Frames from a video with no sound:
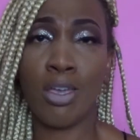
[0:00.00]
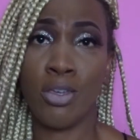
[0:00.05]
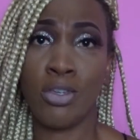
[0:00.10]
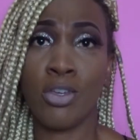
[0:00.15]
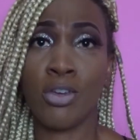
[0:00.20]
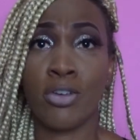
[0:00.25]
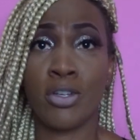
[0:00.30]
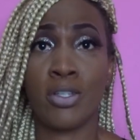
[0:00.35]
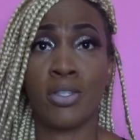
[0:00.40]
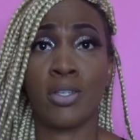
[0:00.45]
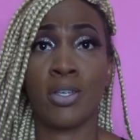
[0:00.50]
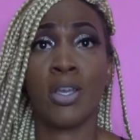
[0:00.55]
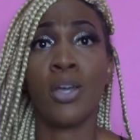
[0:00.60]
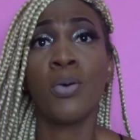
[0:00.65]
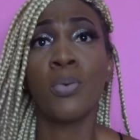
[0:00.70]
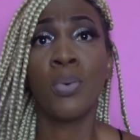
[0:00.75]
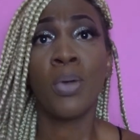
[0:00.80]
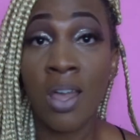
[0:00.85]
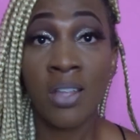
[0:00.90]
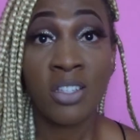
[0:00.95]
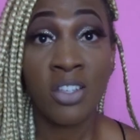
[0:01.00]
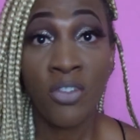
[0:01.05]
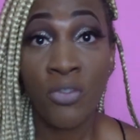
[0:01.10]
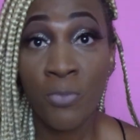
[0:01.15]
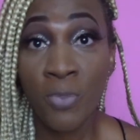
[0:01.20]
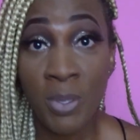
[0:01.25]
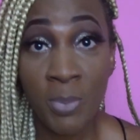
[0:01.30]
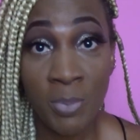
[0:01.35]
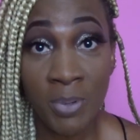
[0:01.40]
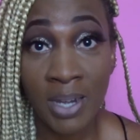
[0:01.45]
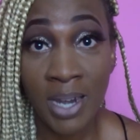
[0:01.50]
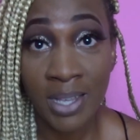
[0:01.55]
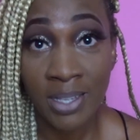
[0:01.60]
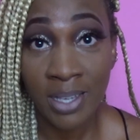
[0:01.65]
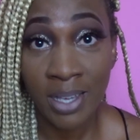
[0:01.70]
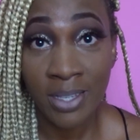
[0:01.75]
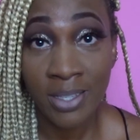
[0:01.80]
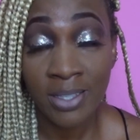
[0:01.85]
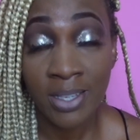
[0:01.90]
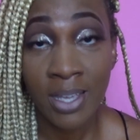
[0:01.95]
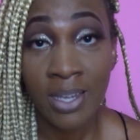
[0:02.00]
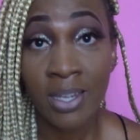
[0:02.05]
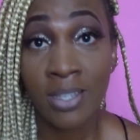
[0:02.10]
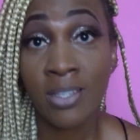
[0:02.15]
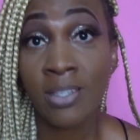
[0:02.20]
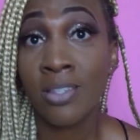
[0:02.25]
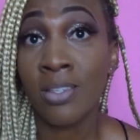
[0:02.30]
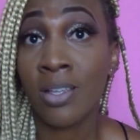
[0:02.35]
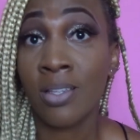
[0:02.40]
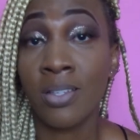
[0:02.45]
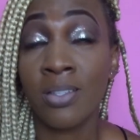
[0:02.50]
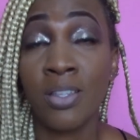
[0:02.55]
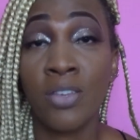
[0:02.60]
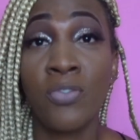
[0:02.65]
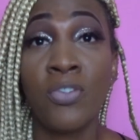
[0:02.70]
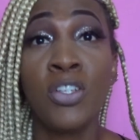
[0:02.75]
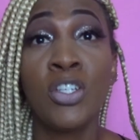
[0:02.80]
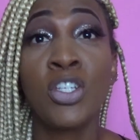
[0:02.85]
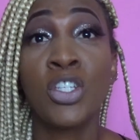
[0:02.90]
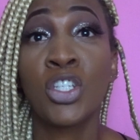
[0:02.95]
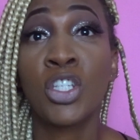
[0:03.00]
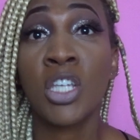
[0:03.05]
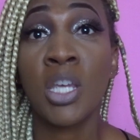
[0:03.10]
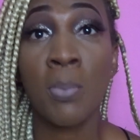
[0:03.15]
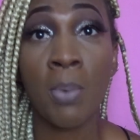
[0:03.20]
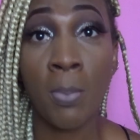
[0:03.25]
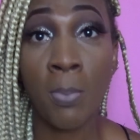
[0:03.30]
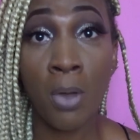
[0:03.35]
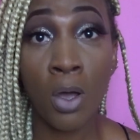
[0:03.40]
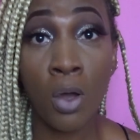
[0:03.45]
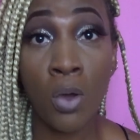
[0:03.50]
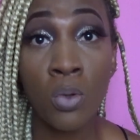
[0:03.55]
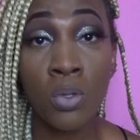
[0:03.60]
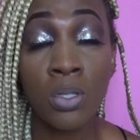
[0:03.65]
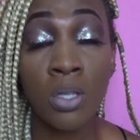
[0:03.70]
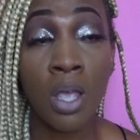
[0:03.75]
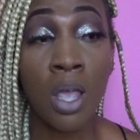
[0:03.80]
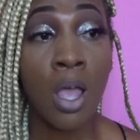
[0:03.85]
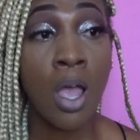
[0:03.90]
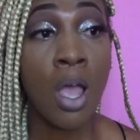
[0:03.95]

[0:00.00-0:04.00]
you're good to go. A lot of people, as I said, this is nothing to feel shame about.